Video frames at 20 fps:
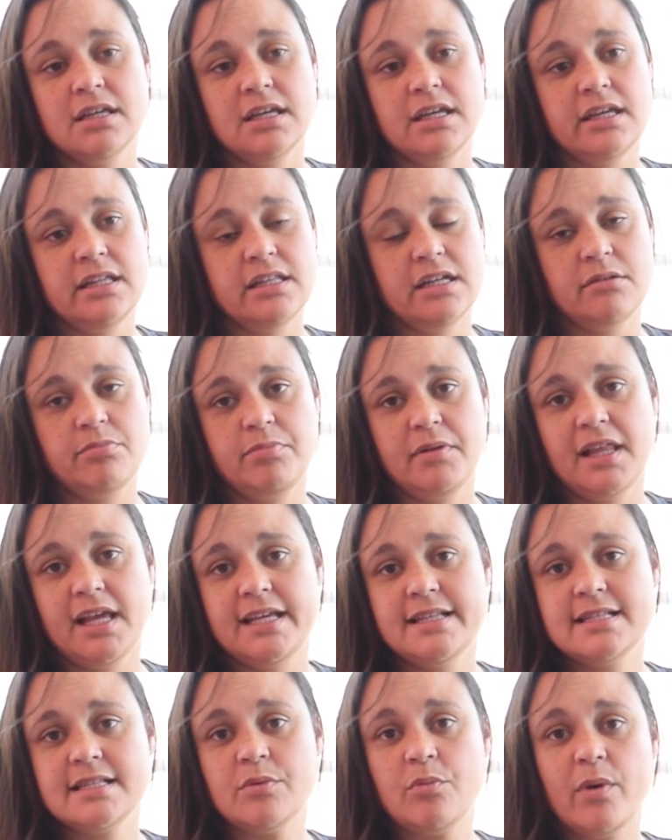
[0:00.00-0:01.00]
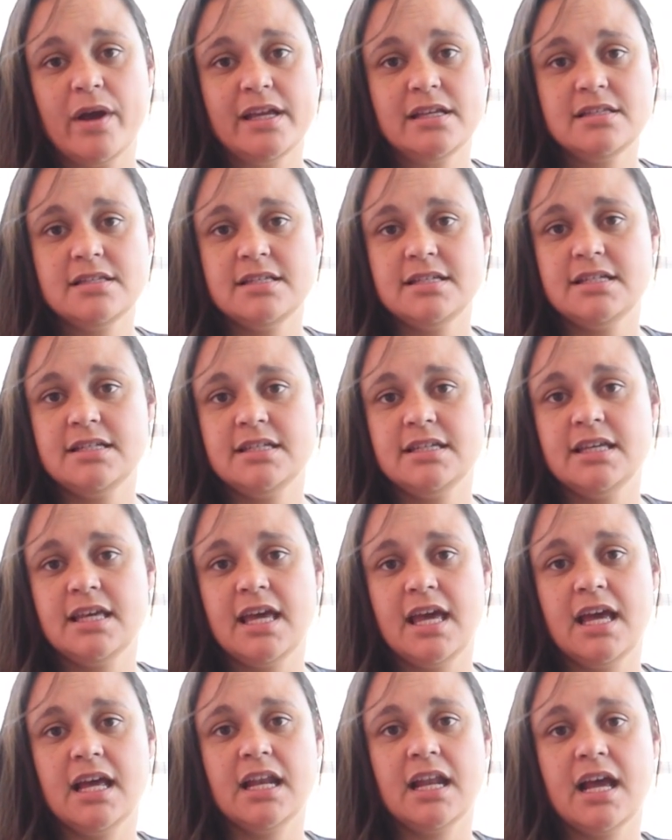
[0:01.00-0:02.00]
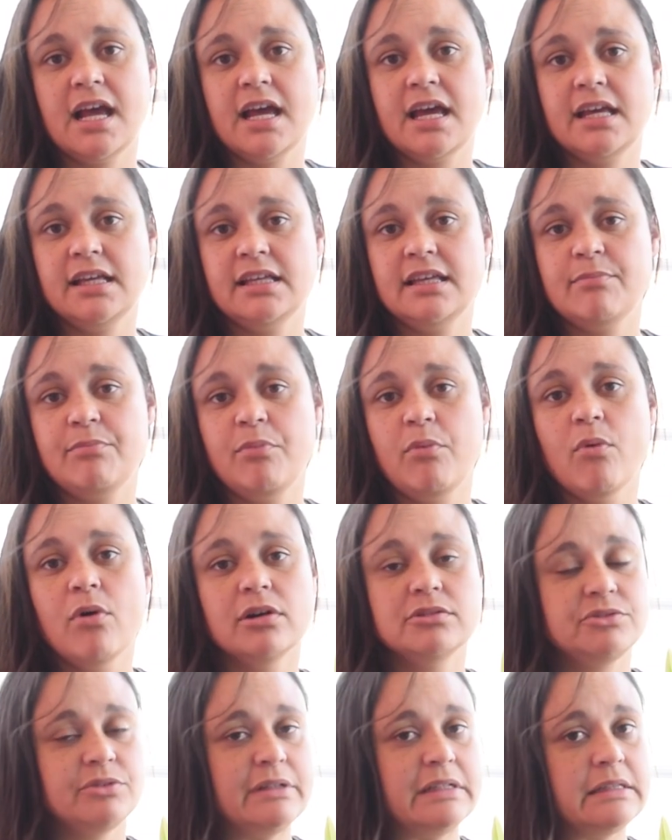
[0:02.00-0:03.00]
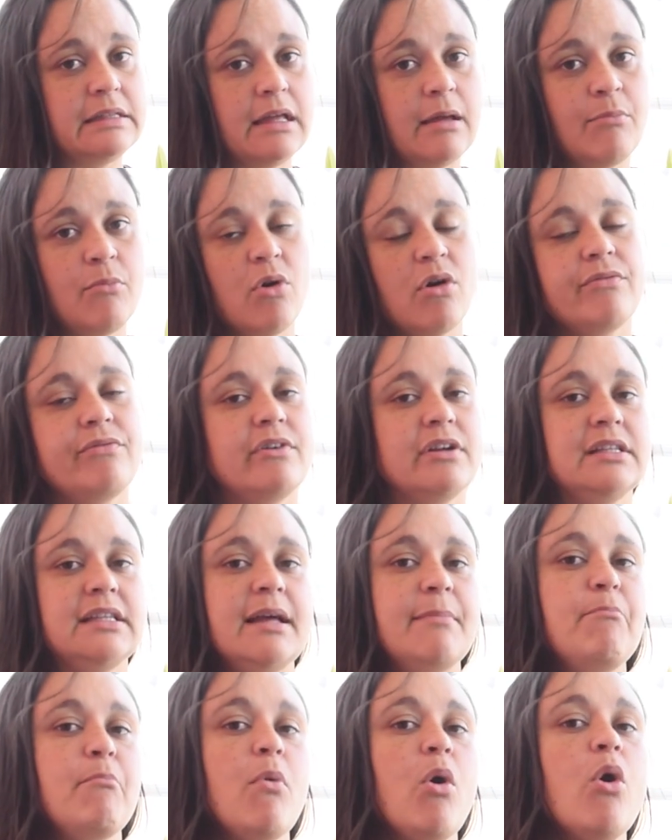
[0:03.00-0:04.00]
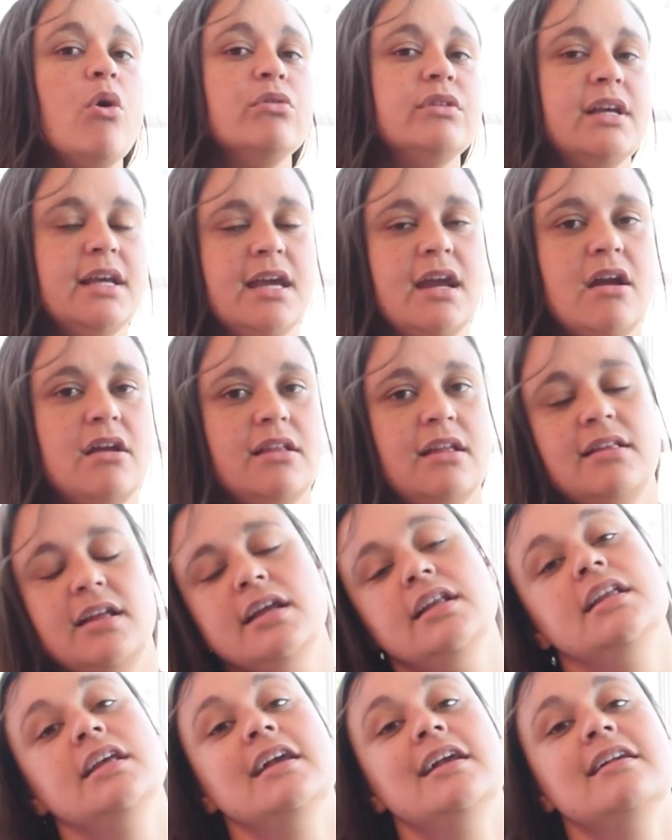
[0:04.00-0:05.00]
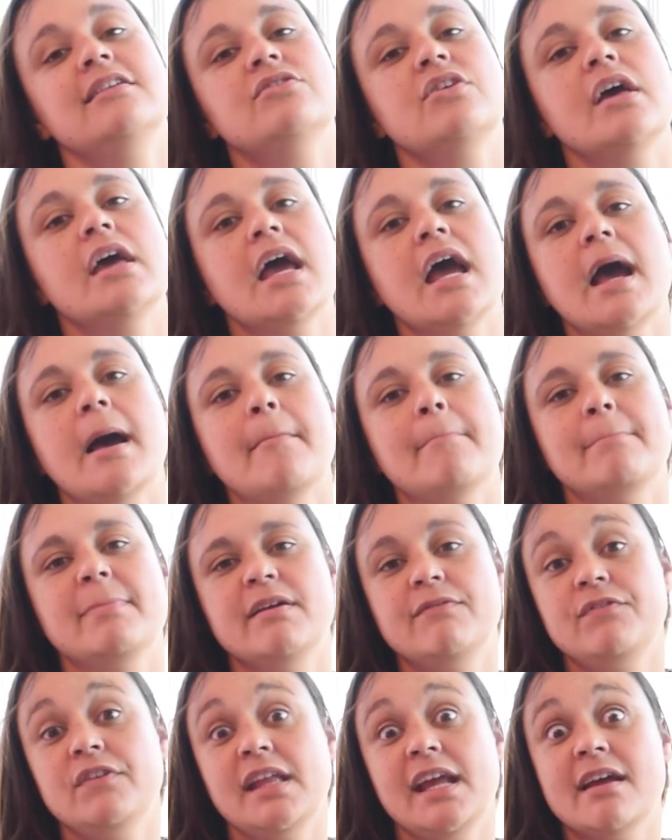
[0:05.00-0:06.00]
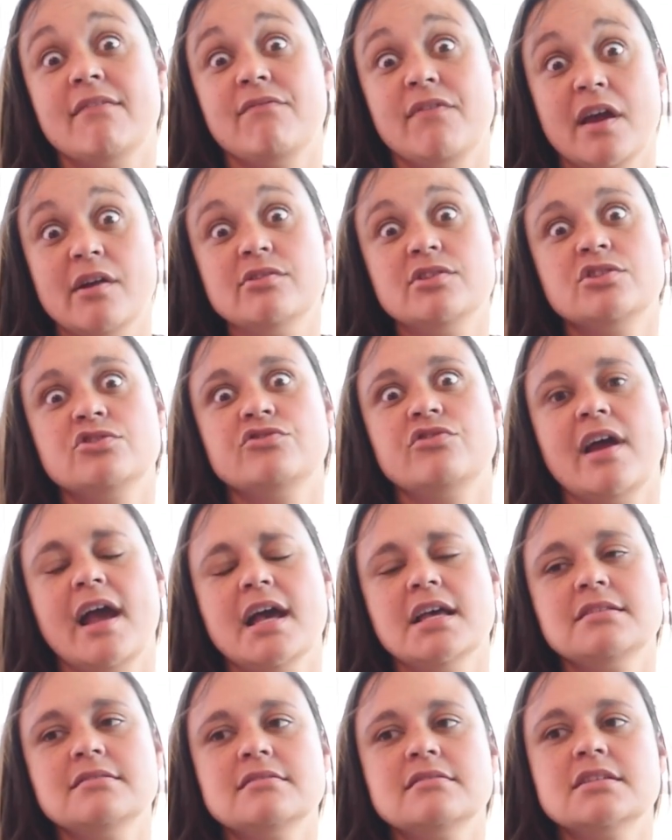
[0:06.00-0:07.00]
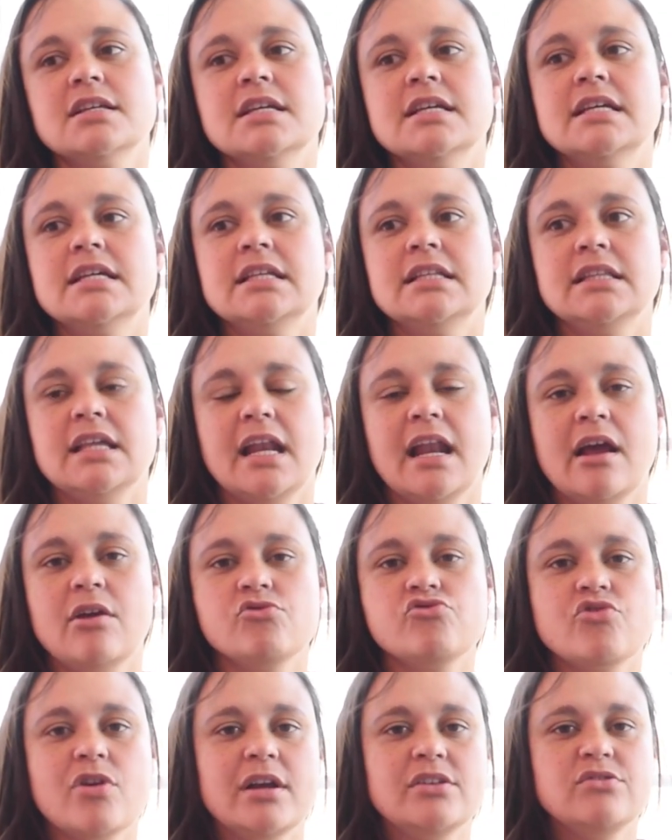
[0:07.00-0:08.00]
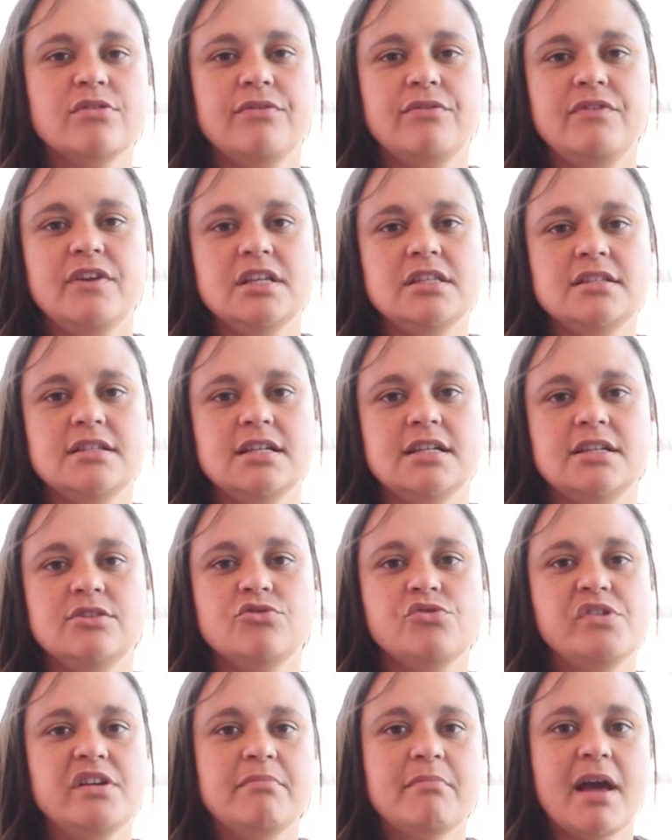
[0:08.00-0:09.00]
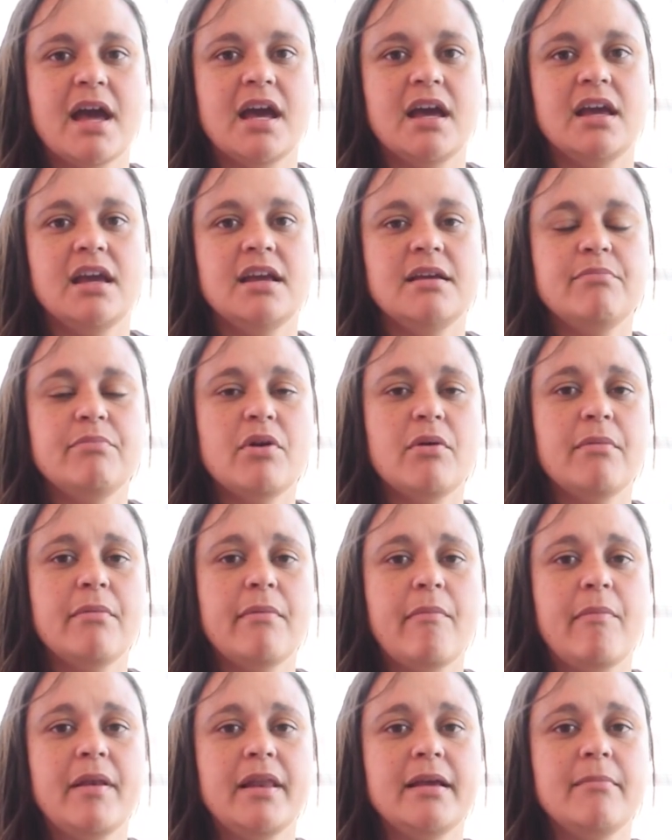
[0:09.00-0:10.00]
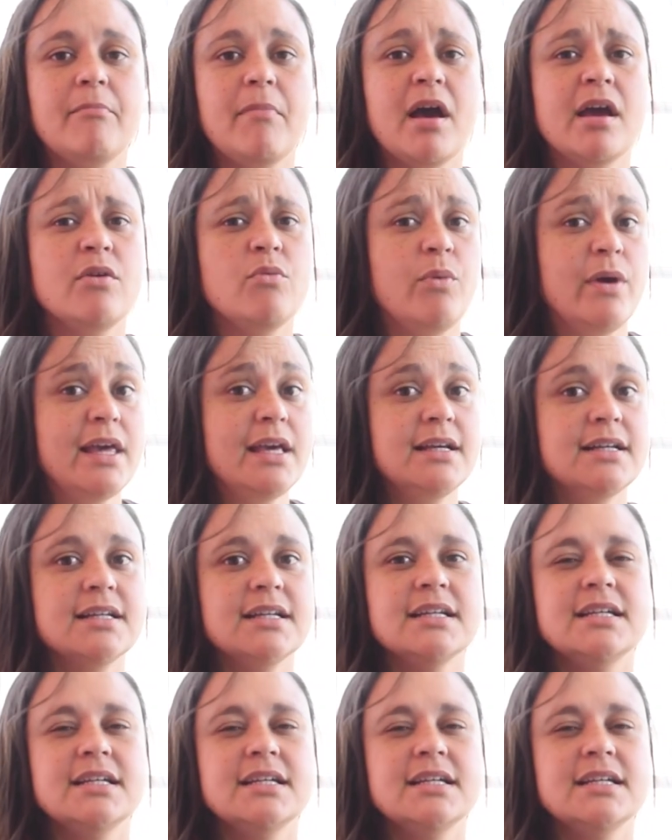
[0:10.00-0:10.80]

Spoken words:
in their place waiting, and I keep watering them, offering them all the care that they need. If they are very stressed, then I try to fit in during probably my week,